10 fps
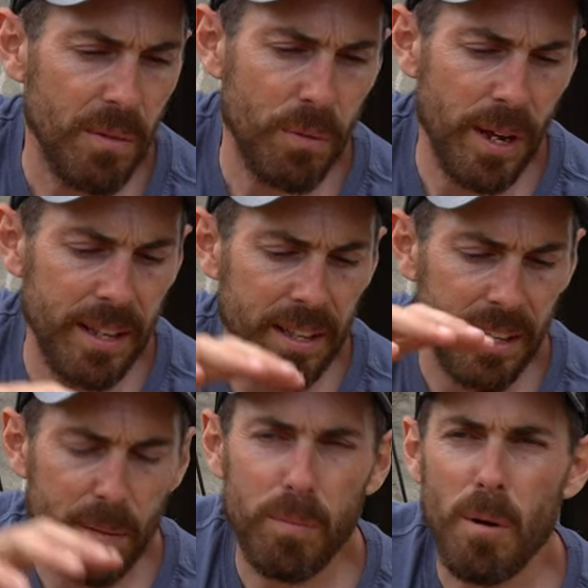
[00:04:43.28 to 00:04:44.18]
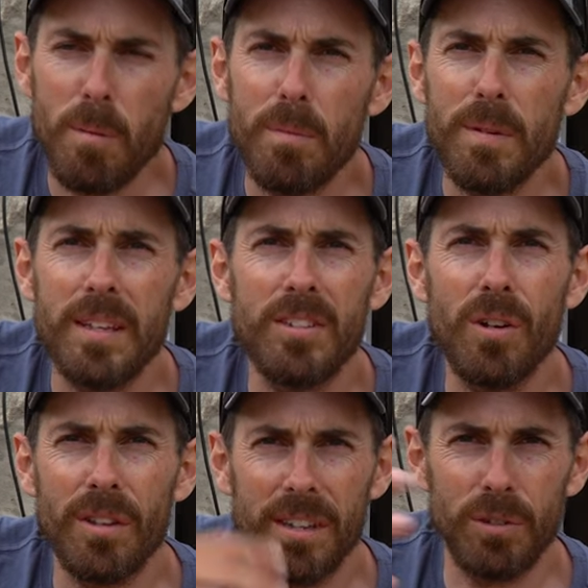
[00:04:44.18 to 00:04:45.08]
when the problem is
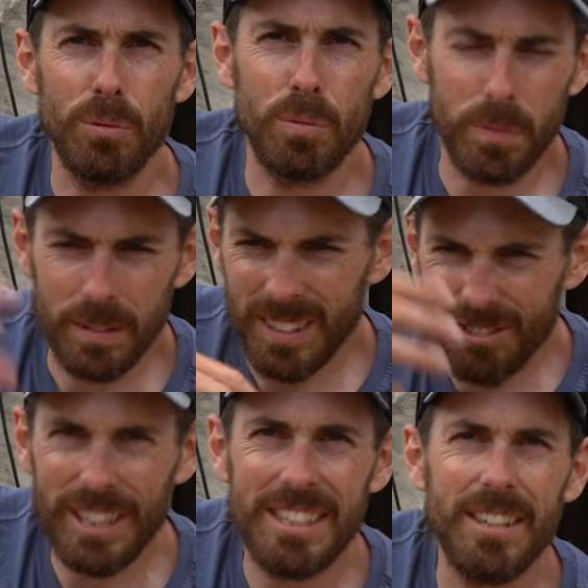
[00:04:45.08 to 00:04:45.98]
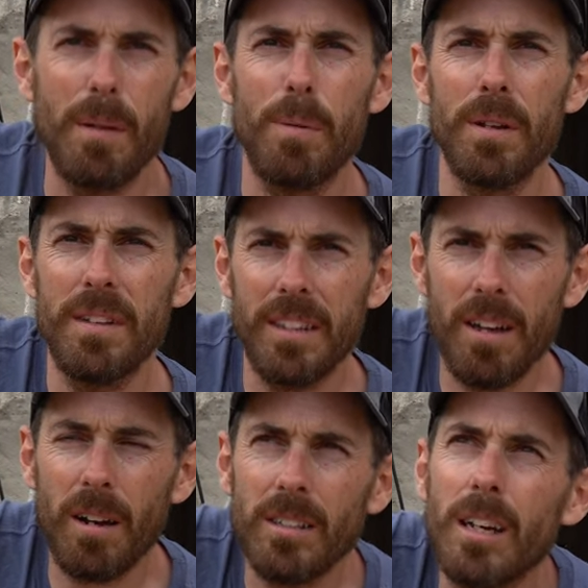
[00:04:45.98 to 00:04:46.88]
not that it's all greased up and
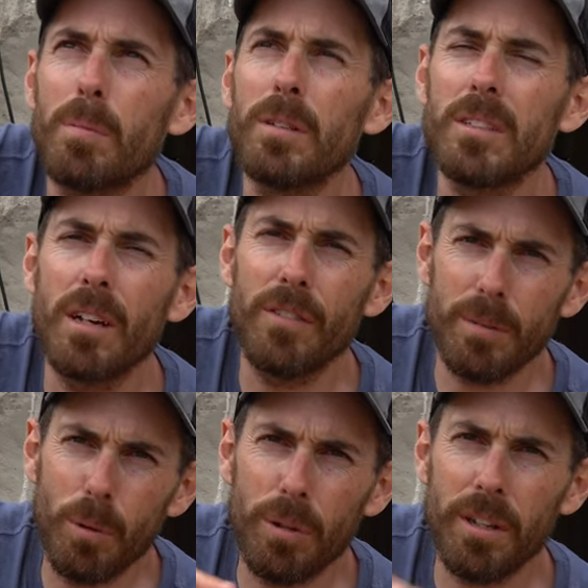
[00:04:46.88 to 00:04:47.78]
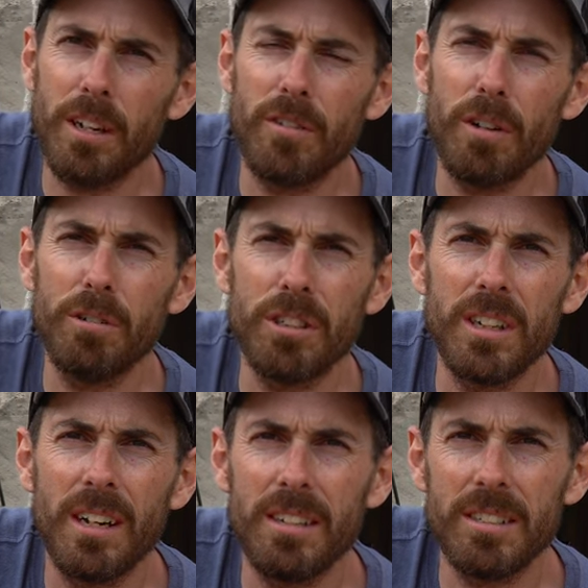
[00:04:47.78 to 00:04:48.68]
gunked up and stuff. It's more the corrosion
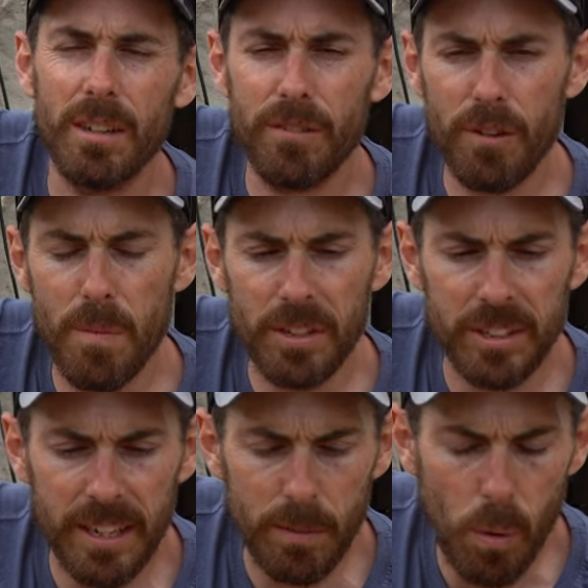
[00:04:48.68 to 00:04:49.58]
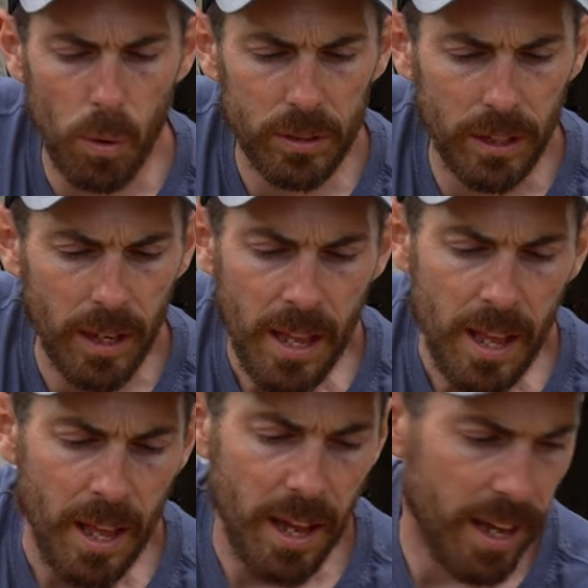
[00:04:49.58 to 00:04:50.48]
kind of stuff from the seawater.
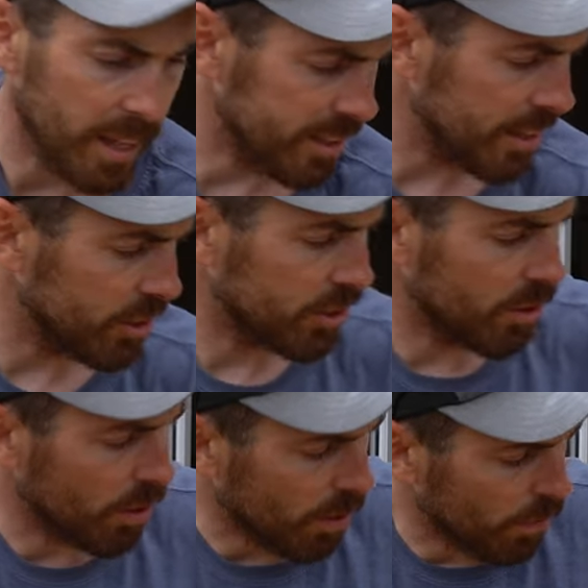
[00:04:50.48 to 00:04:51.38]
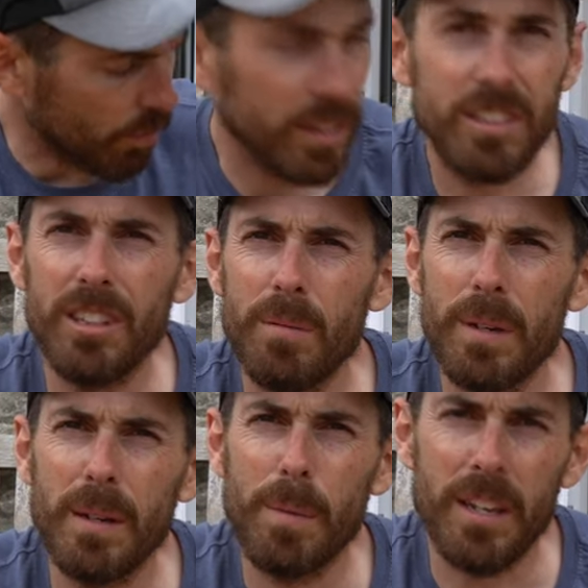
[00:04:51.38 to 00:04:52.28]
Uh, I tend just to rinse them
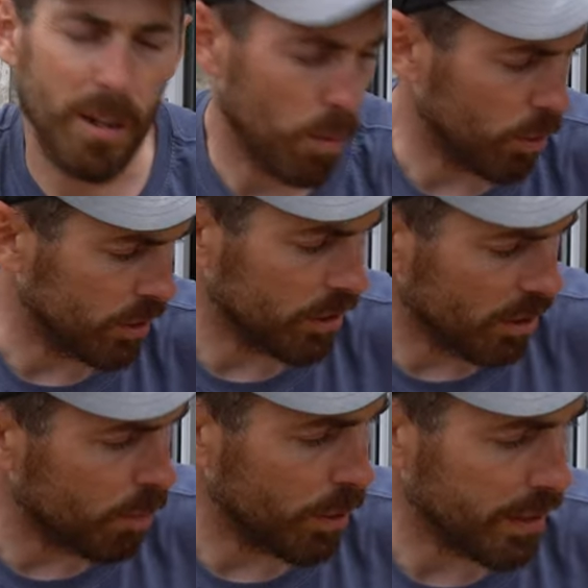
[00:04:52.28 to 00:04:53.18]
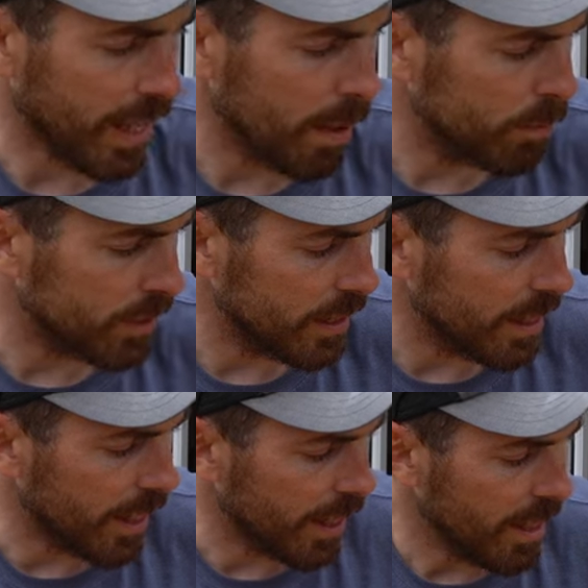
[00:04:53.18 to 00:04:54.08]
in a bucket of water. So I put the cams in
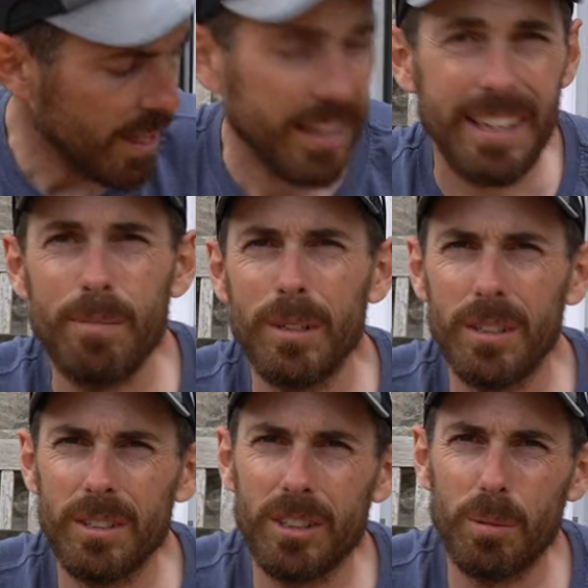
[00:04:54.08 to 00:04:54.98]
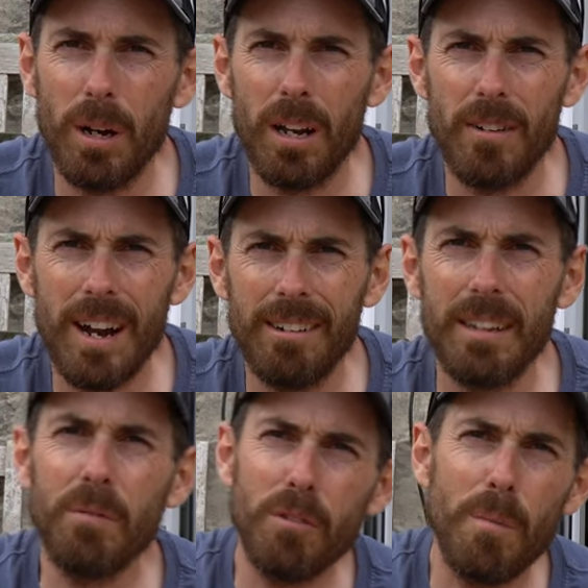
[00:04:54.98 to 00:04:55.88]
there, give them a good swirl around,
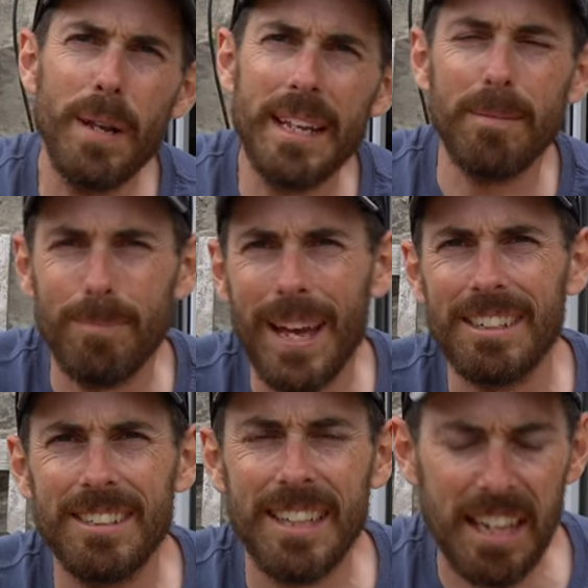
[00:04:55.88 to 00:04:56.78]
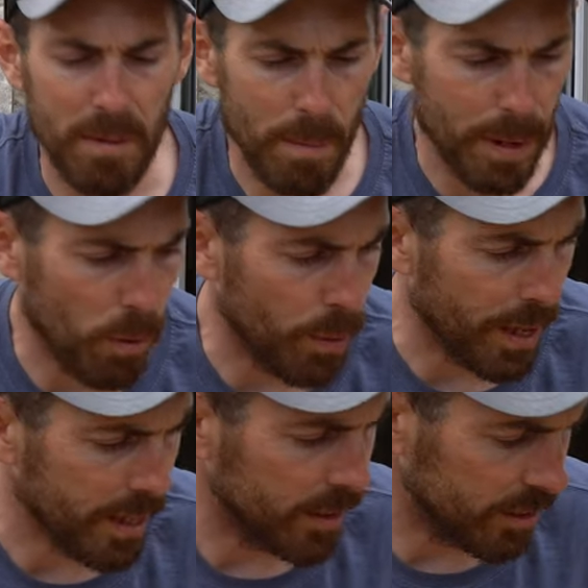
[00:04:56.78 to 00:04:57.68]
leave them for a minute, agitate them a bit, all
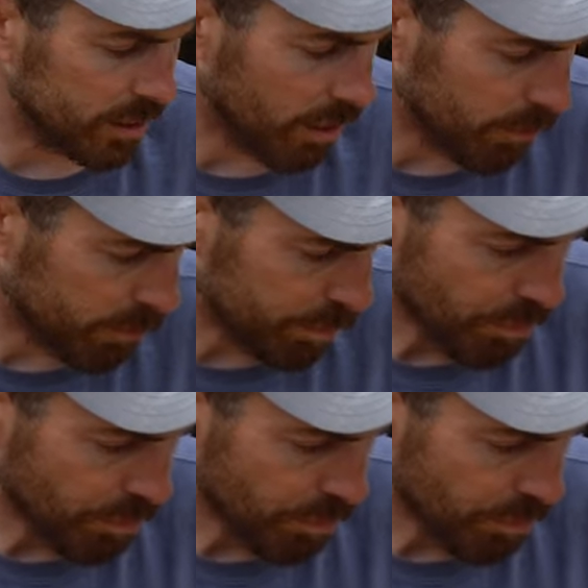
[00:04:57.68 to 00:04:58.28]
that kind of stuff.